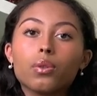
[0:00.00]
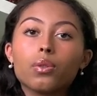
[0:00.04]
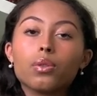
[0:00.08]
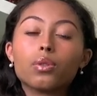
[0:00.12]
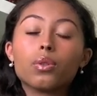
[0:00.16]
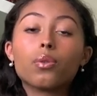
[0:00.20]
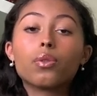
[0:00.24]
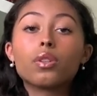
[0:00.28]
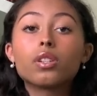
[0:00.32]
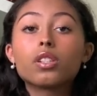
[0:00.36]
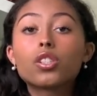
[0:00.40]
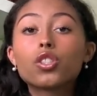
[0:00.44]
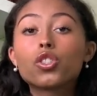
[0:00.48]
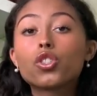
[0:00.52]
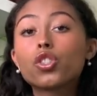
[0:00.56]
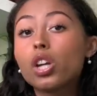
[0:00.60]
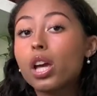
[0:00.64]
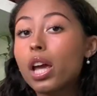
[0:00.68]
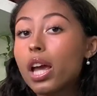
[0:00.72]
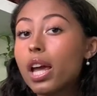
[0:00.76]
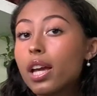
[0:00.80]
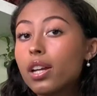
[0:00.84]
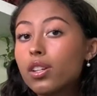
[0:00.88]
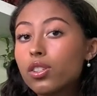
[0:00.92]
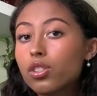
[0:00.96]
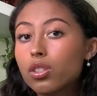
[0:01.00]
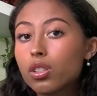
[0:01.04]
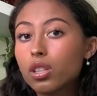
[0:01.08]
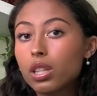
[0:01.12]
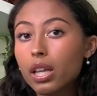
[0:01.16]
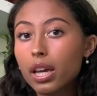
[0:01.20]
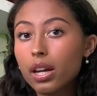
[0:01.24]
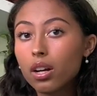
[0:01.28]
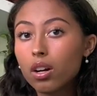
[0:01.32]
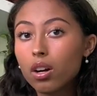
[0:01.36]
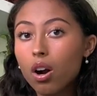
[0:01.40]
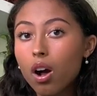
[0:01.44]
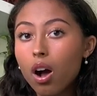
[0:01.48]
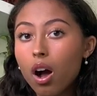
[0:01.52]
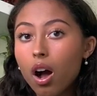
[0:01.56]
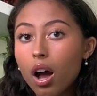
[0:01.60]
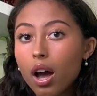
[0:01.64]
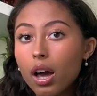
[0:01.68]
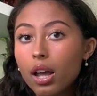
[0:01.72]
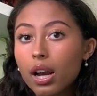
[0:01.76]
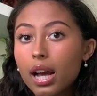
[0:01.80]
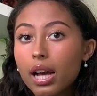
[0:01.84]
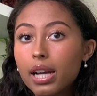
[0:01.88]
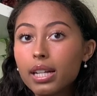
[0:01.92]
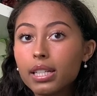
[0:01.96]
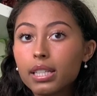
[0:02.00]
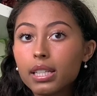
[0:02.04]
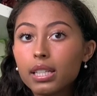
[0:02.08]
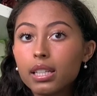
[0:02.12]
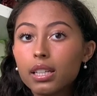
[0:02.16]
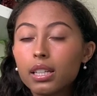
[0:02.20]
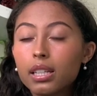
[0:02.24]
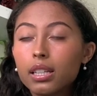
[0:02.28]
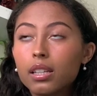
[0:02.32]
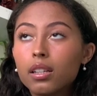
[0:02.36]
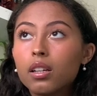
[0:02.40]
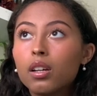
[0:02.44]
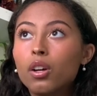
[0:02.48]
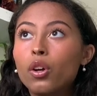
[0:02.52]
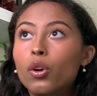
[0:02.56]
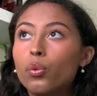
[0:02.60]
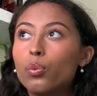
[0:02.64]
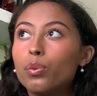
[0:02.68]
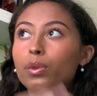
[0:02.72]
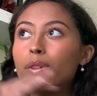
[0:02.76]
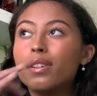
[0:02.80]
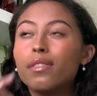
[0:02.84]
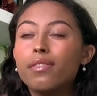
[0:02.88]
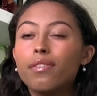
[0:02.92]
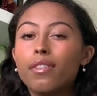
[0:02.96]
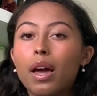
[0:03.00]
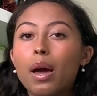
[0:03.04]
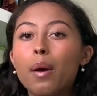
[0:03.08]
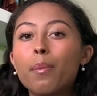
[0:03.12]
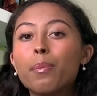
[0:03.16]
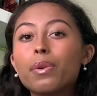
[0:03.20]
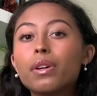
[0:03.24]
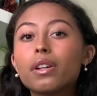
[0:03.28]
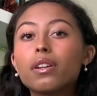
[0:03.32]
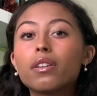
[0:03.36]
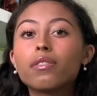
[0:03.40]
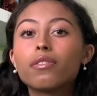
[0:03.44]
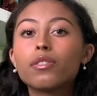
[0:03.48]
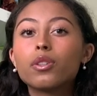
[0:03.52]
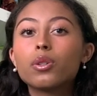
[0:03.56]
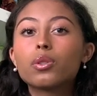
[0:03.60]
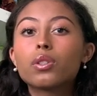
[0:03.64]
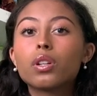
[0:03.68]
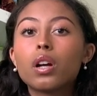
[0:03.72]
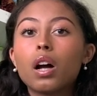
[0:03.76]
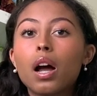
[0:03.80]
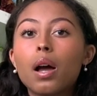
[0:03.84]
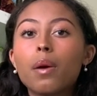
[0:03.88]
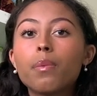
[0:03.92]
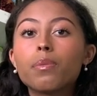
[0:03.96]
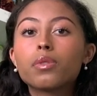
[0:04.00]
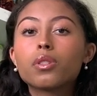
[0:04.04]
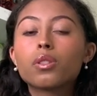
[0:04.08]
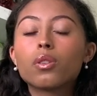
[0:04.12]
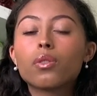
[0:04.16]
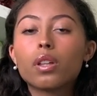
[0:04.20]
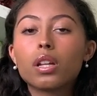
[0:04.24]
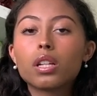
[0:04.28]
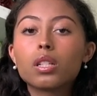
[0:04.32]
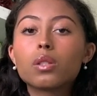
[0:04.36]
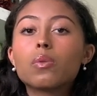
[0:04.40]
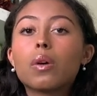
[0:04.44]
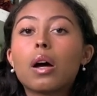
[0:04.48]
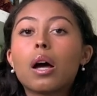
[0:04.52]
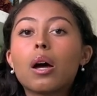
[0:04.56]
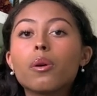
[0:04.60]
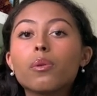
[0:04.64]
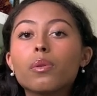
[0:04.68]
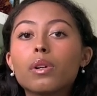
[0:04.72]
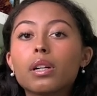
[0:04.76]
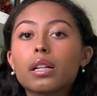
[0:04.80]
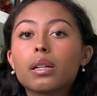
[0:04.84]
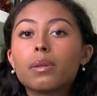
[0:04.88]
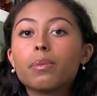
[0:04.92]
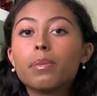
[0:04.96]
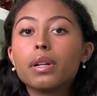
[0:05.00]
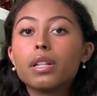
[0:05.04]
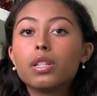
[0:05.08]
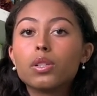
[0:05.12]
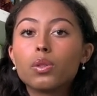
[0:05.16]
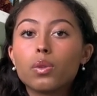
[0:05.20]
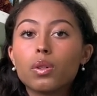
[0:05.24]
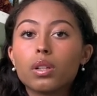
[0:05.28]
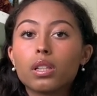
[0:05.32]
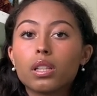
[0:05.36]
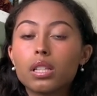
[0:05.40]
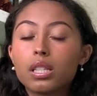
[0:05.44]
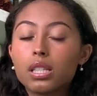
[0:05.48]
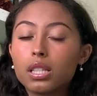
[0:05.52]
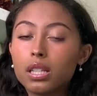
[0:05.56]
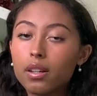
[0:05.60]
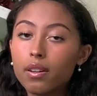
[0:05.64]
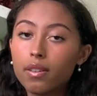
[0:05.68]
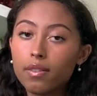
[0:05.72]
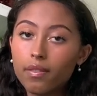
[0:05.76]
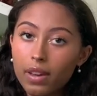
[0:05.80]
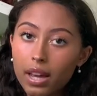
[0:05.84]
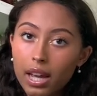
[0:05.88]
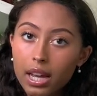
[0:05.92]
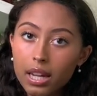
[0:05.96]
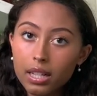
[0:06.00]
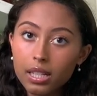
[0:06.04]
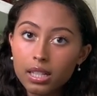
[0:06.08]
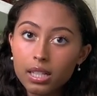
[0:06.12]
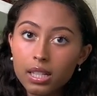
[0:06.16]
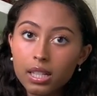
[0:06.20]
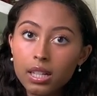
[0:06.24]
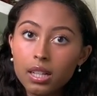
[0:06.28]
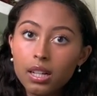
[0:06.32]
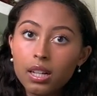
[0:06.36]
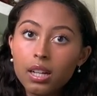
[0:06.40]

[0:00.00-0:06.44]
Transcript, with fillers: So this changed later on. I did revamp it a few times, so that's why I would recommend doing this in advance.